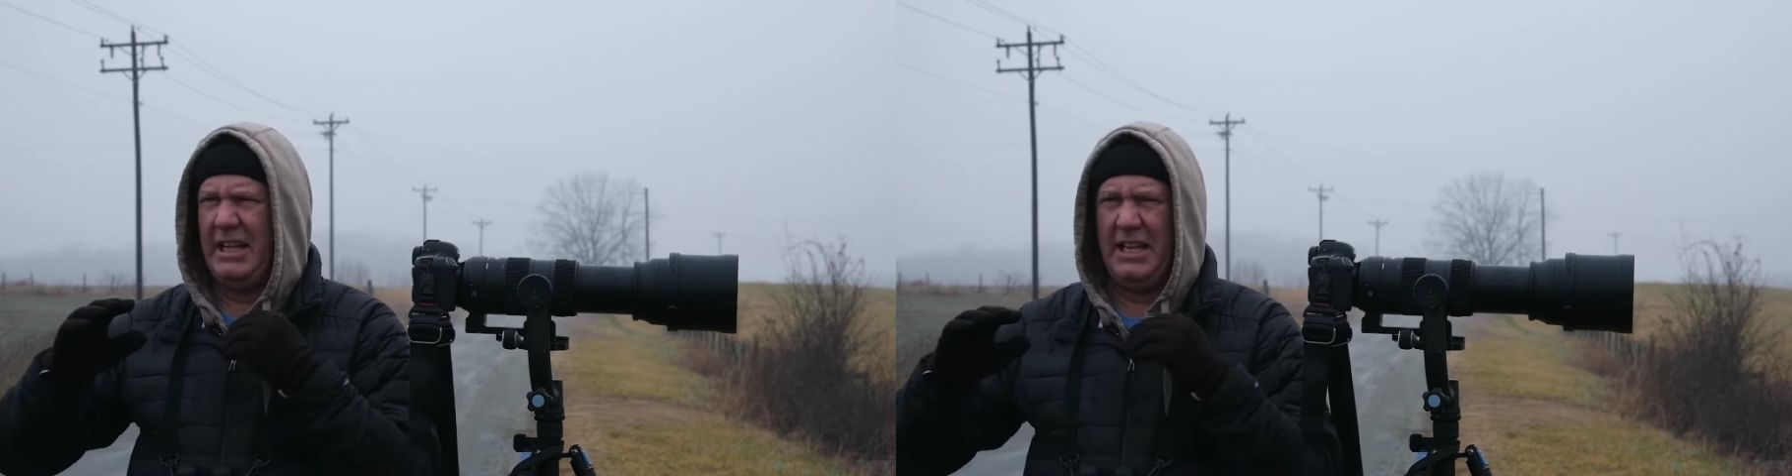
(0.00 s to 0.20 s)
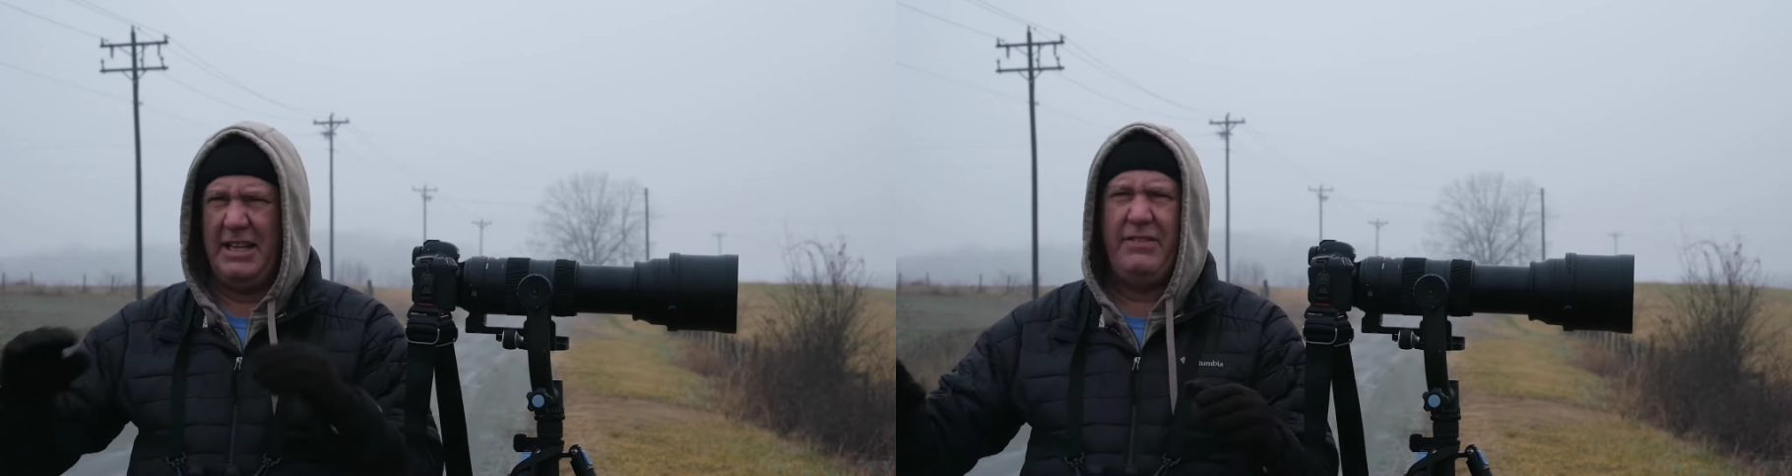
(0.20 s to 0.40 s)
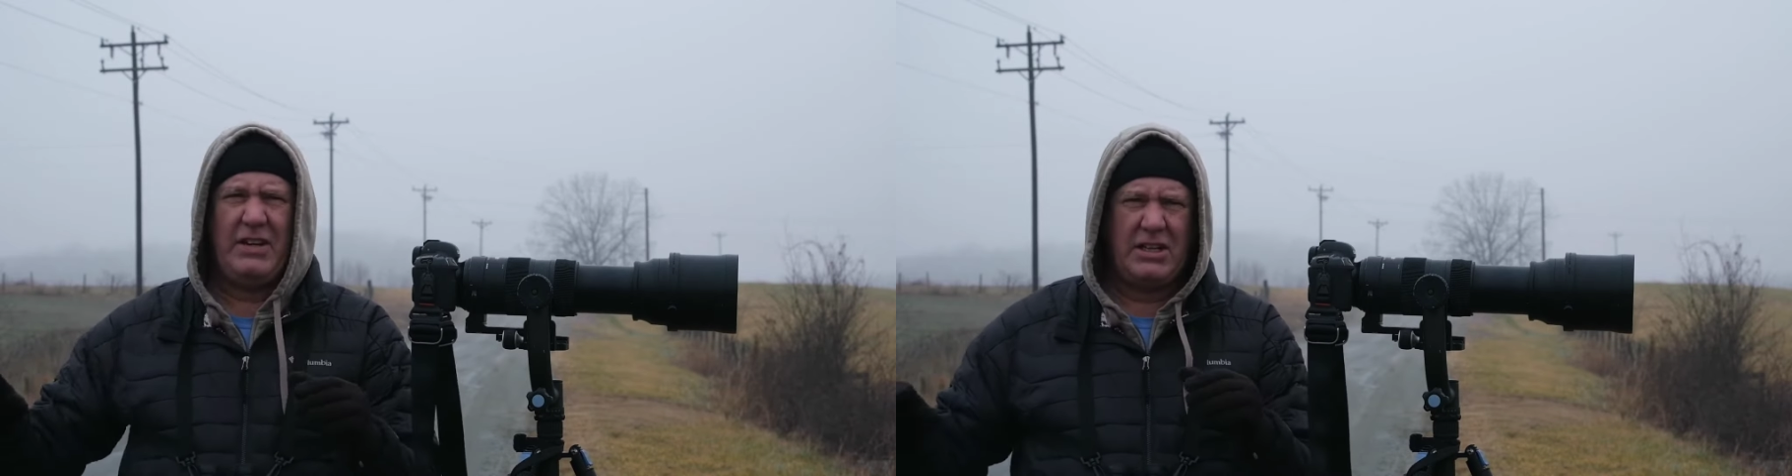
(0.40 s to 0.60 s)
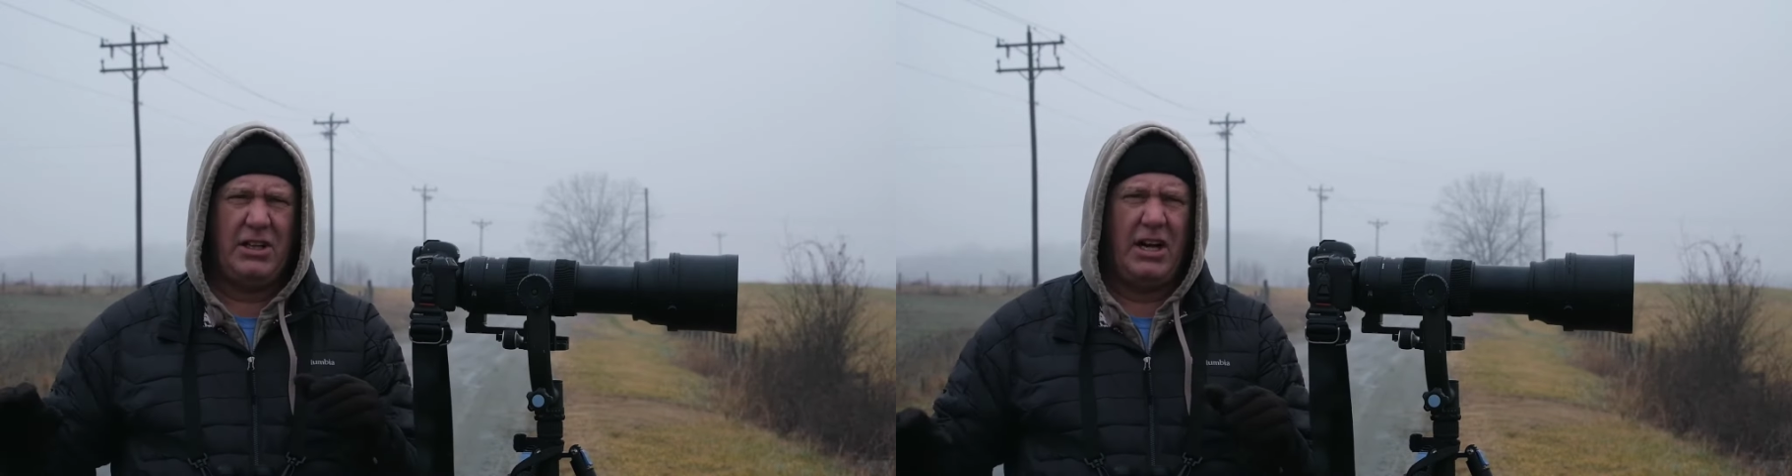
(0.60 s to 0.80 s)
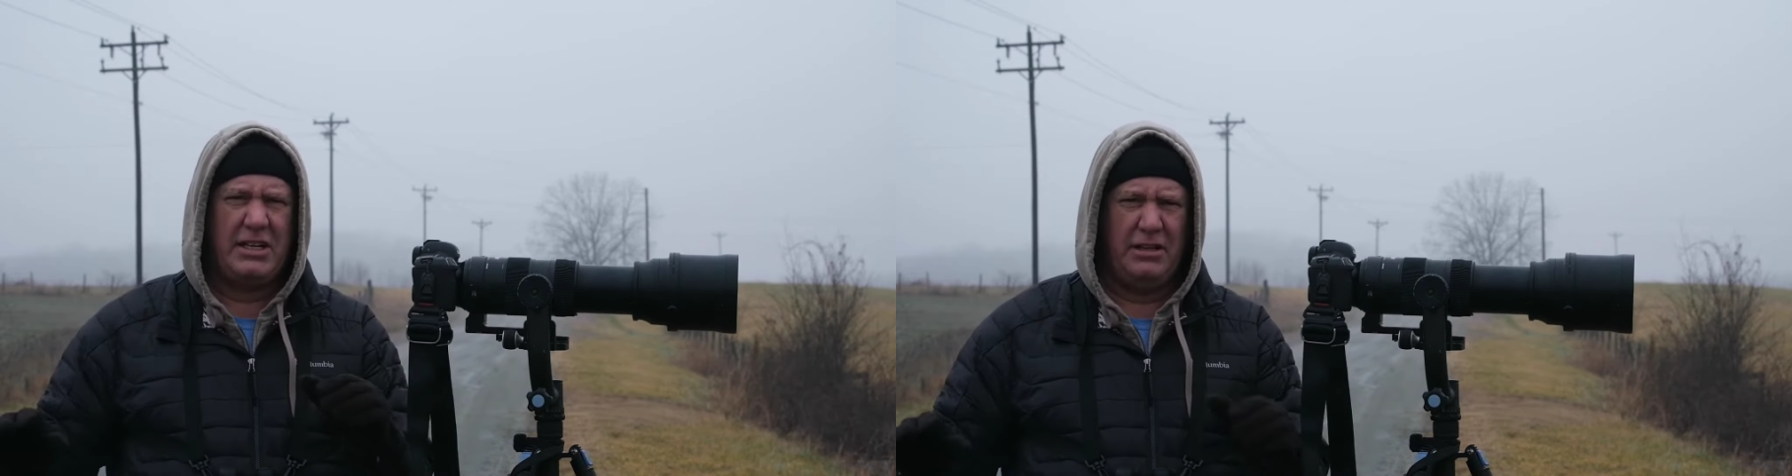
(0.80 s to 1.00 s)
11
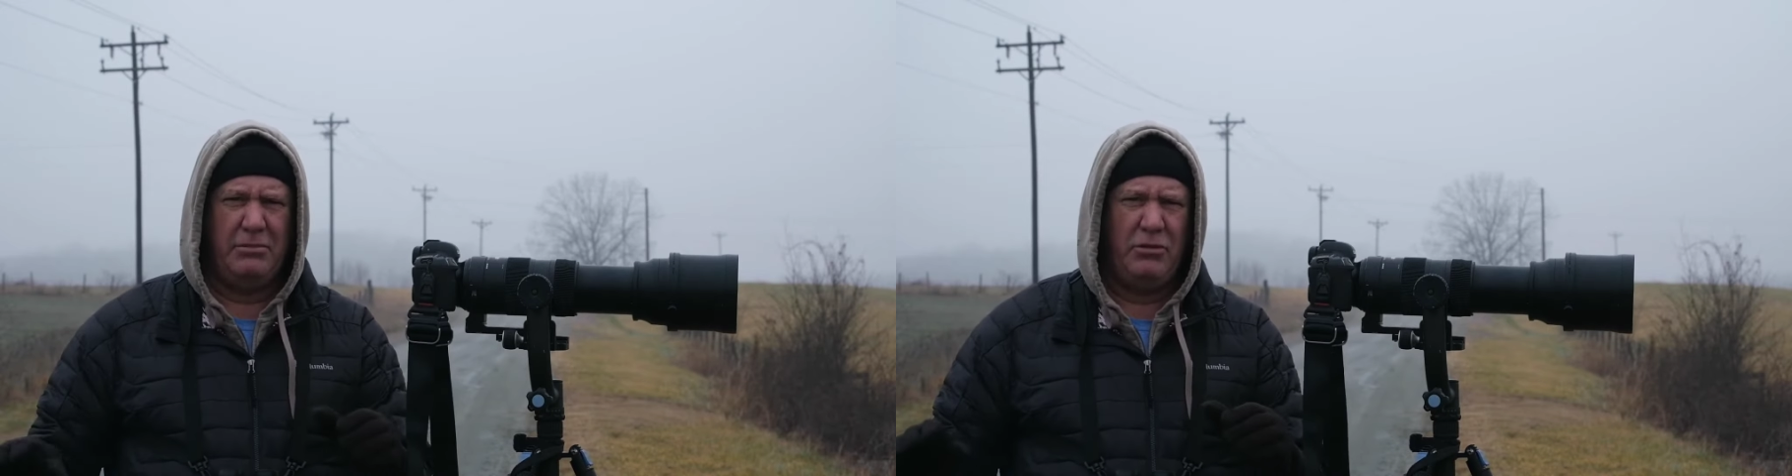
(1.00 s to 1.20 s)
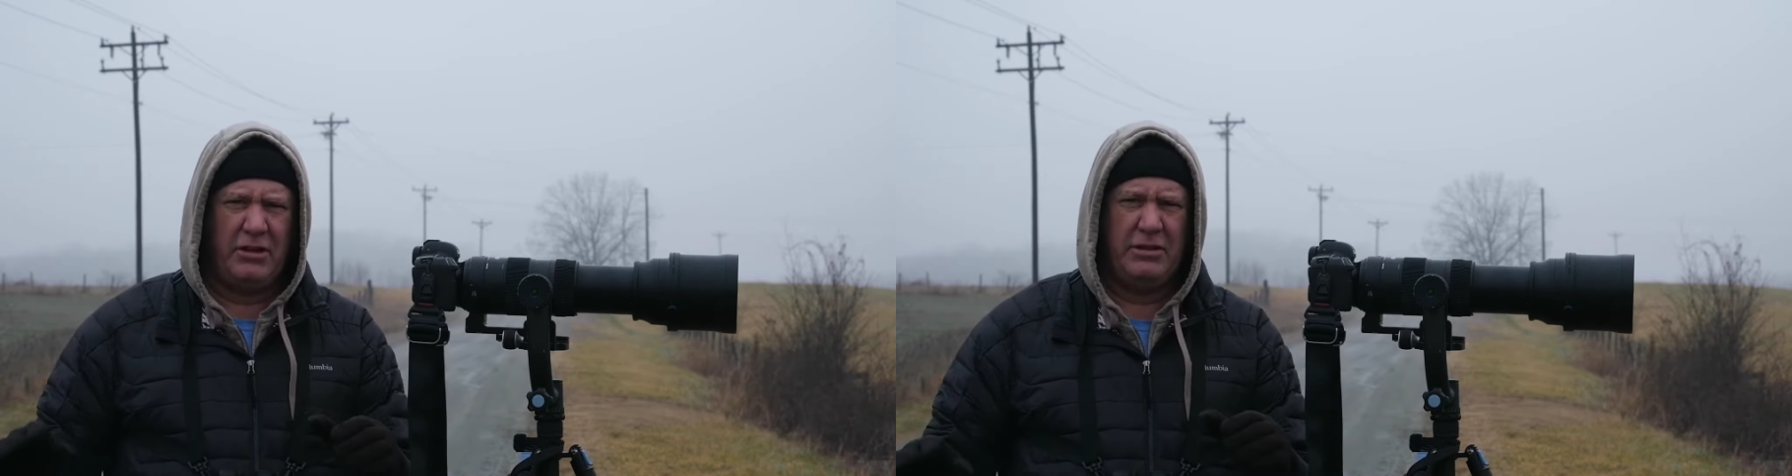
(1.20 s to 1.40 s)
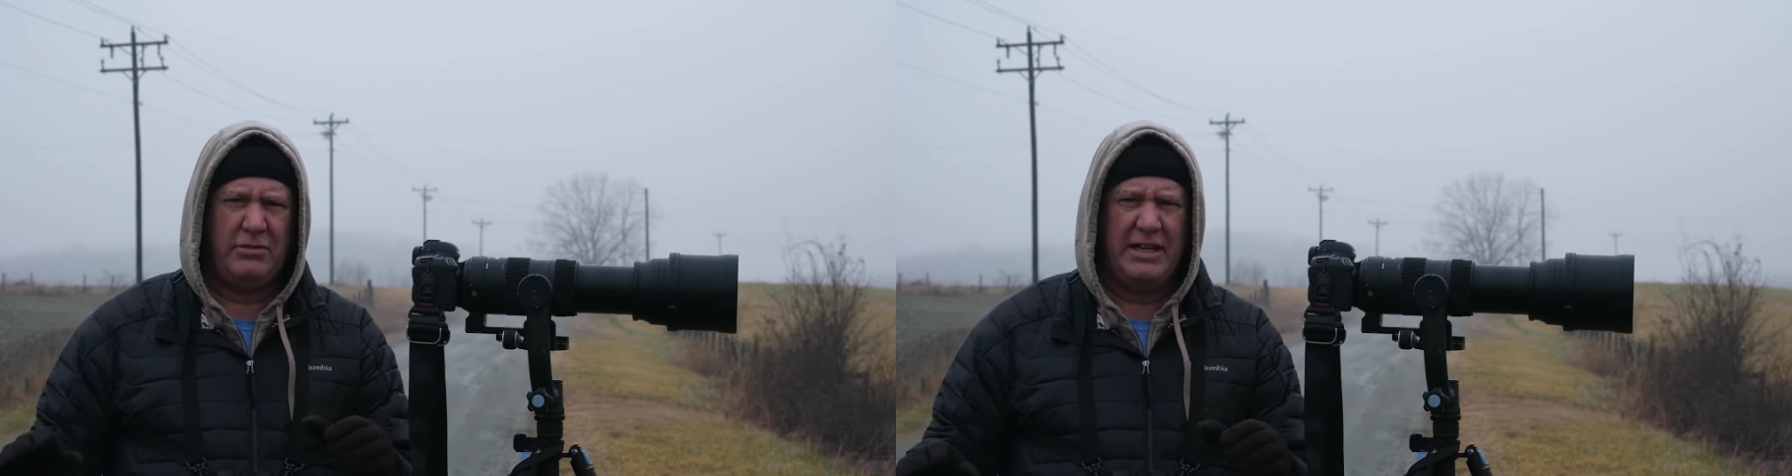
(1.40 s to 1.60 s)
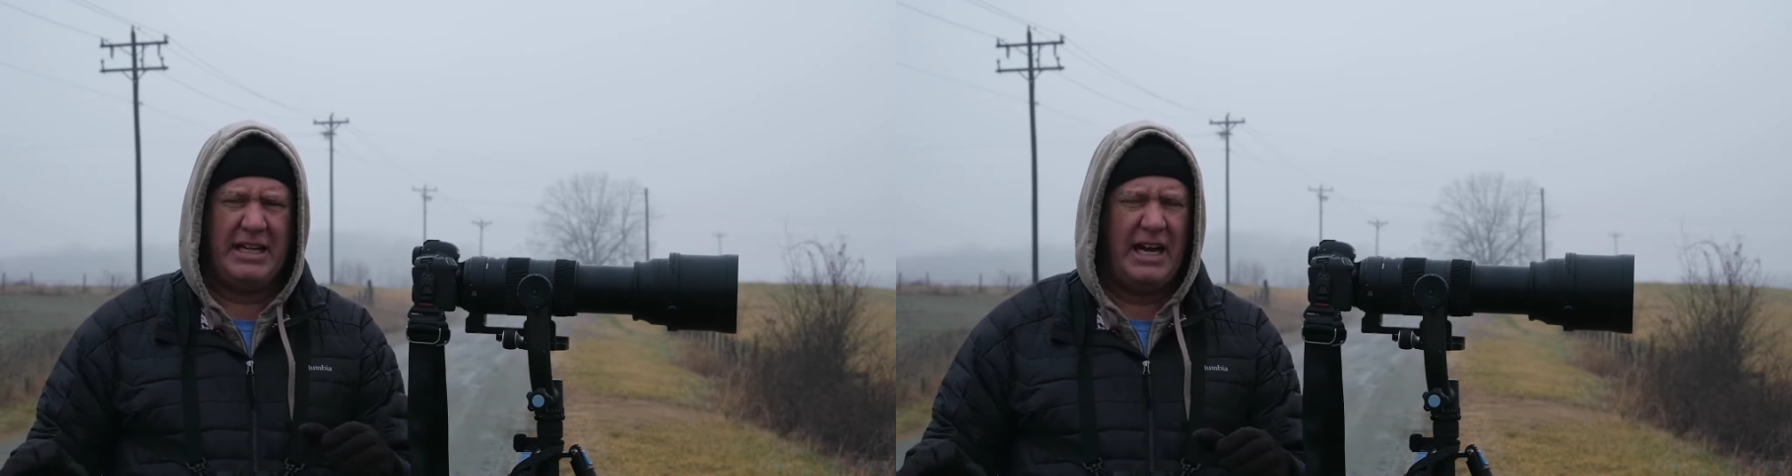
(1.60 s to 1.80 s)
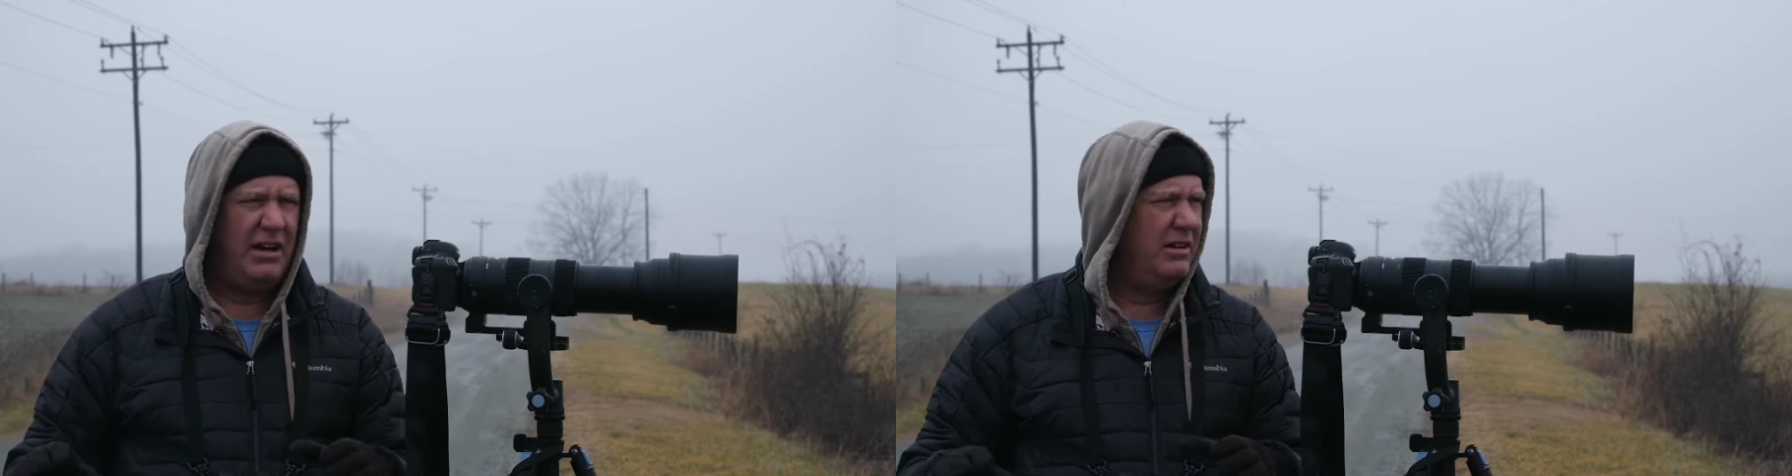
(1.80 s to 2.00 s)
o'clock in the morning right
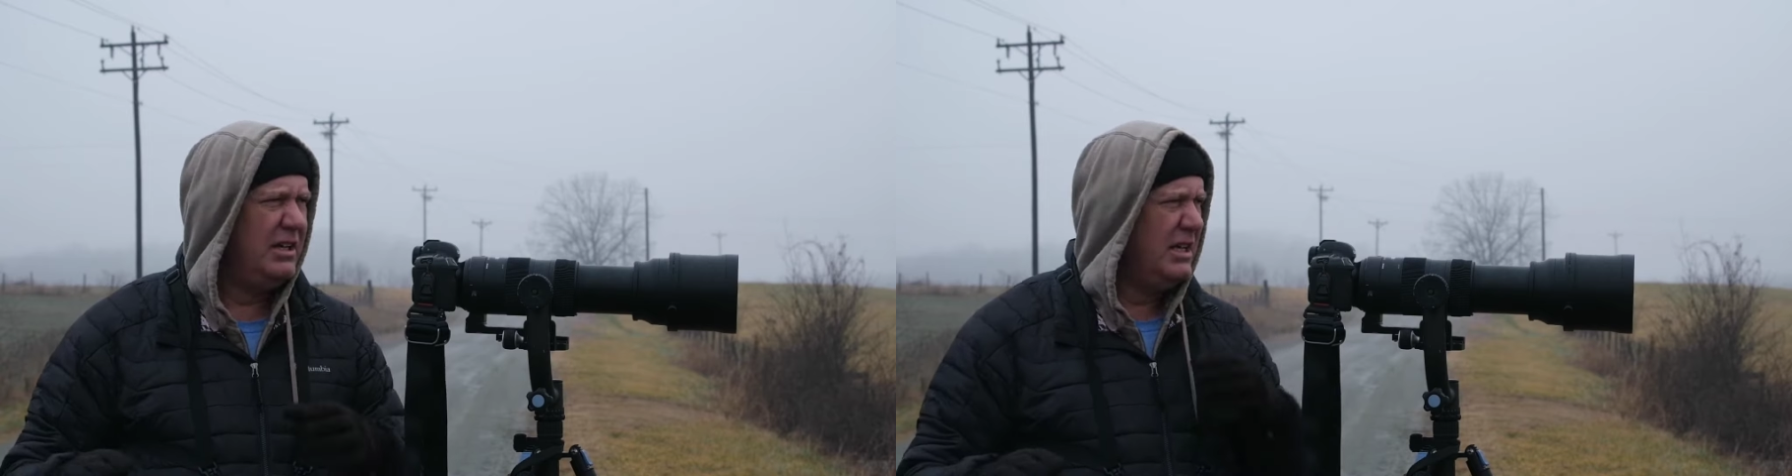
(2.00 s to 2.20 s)
now,